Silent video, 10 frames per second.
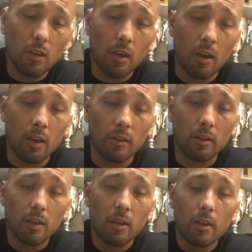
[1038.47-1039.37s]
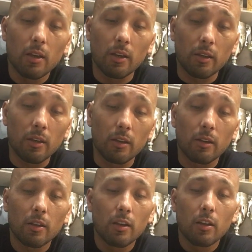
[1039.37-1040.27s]
And
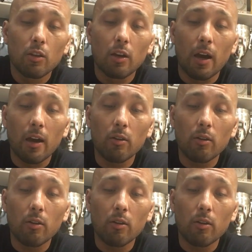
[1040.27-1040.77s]
again, I